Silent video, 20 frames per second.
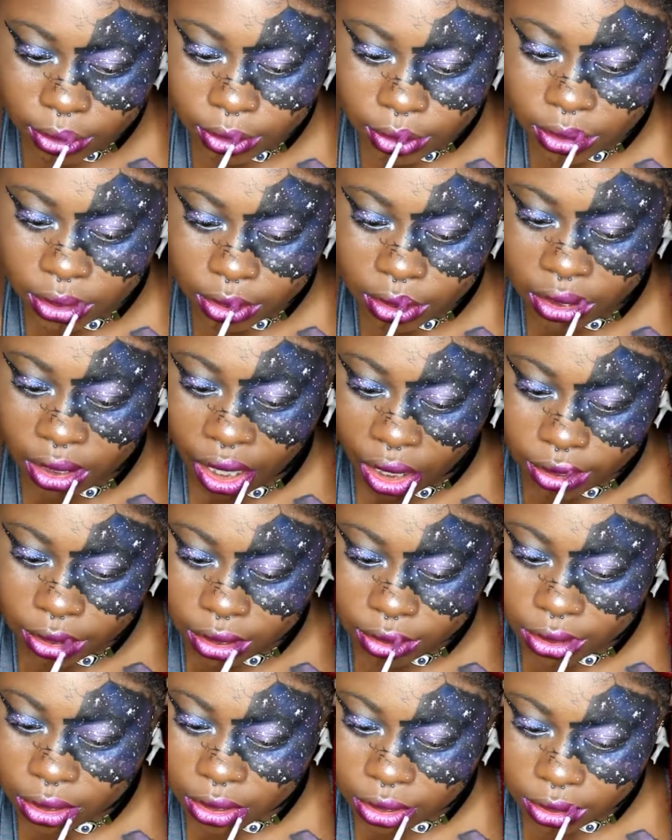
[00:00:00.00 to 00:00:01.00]

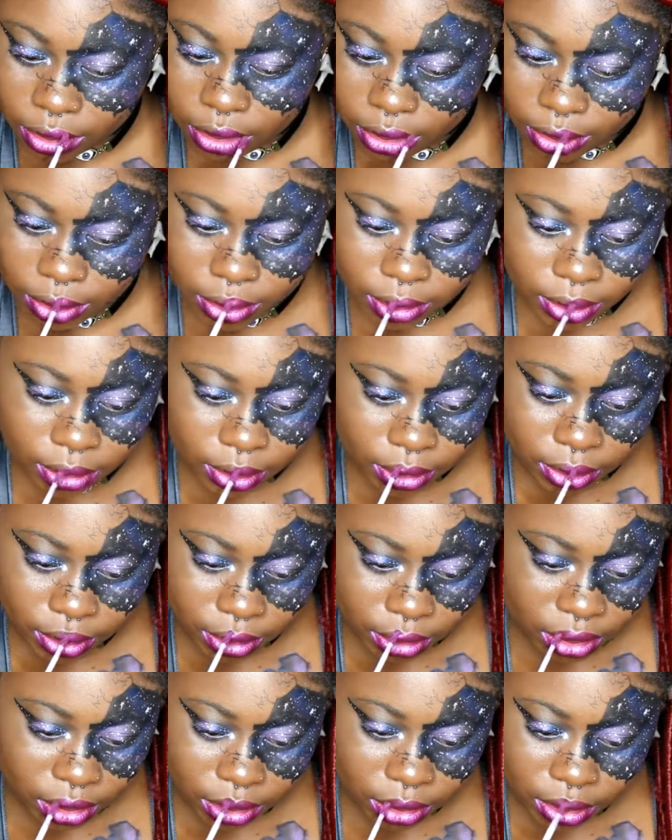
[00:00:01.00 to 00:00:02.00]
metallic liquid lip.
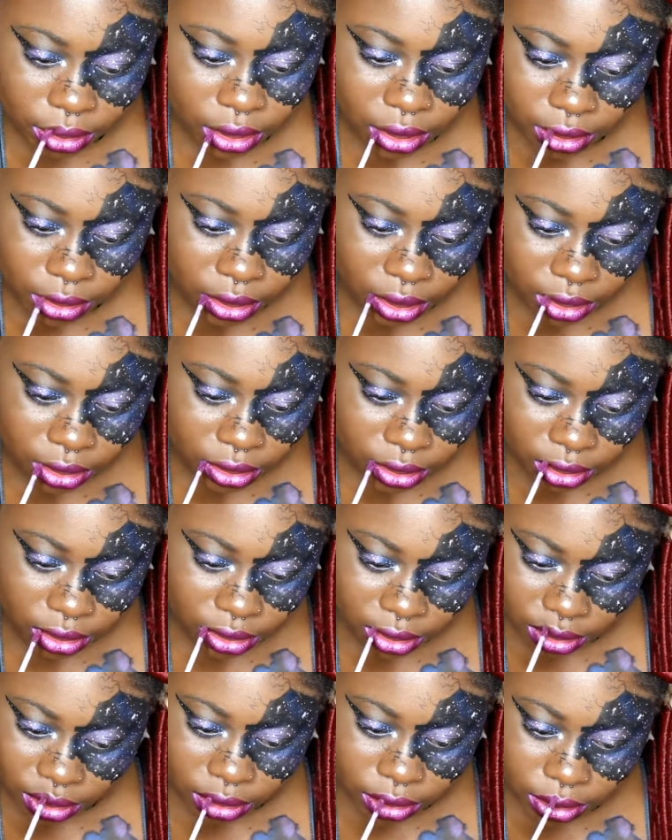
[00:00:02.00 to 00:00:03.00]
Hold
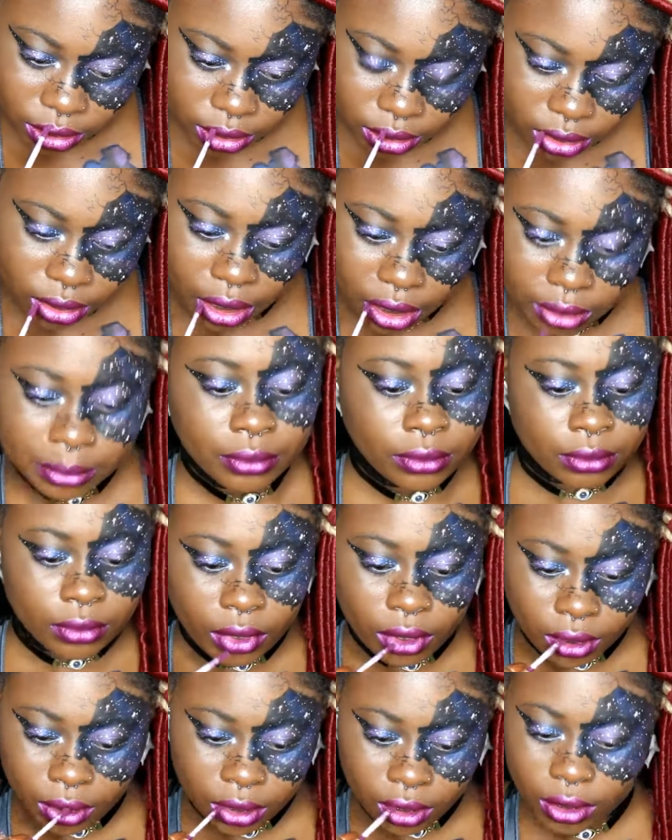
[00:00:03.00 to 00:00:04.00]
on, I gotta find out what color
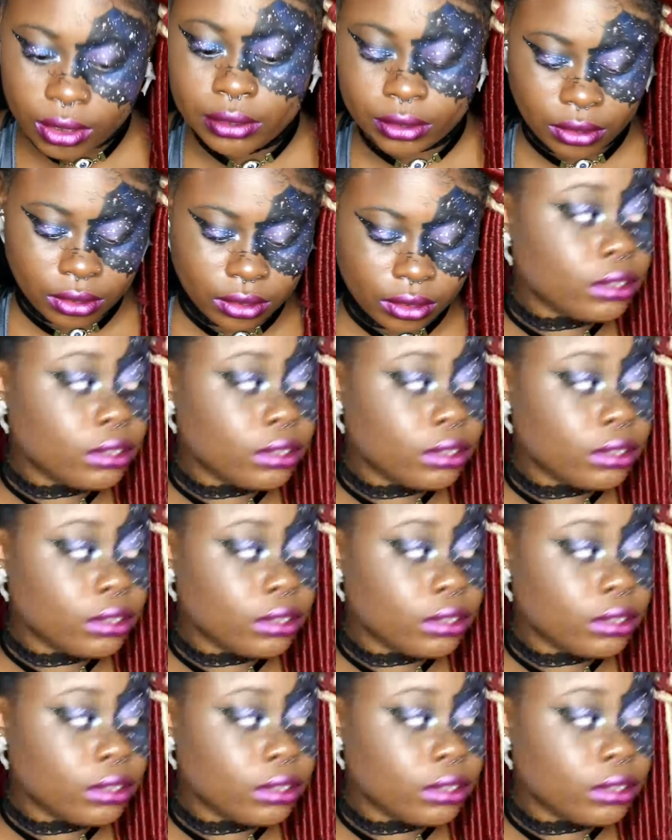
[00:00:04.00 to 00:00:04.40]
this is.